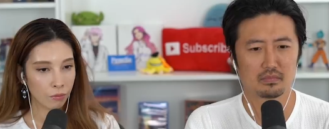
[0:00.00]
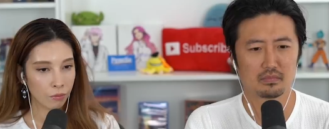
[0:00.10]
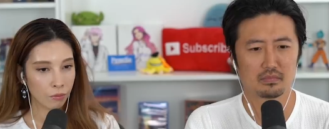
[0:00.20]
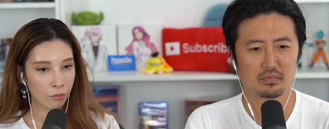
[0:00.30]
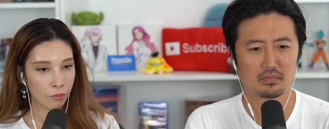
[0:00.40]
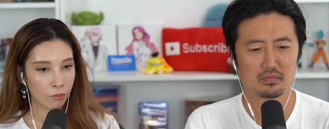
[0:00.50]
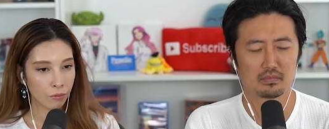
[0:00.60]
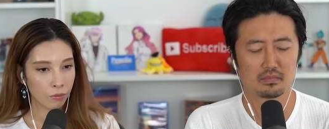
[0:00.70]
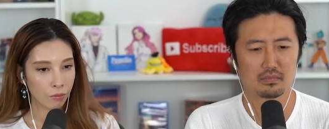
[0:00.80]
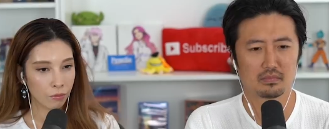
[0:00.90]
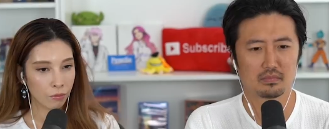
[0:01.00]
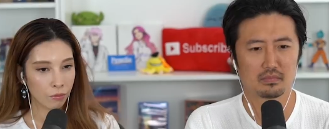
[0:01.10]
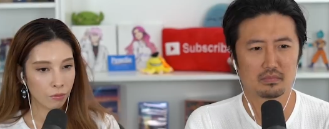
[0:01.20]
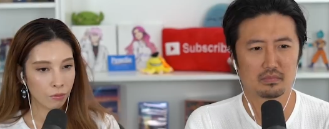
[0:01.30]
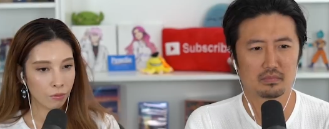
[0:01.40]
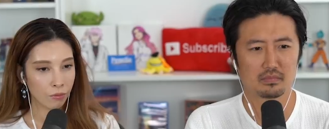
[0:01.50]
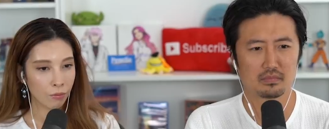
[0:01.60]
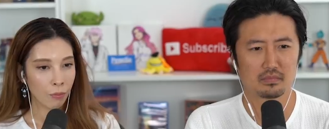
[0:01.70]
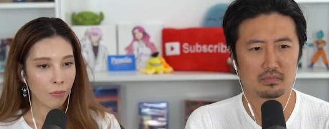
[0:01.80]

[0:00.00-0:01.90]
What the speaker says: (silence)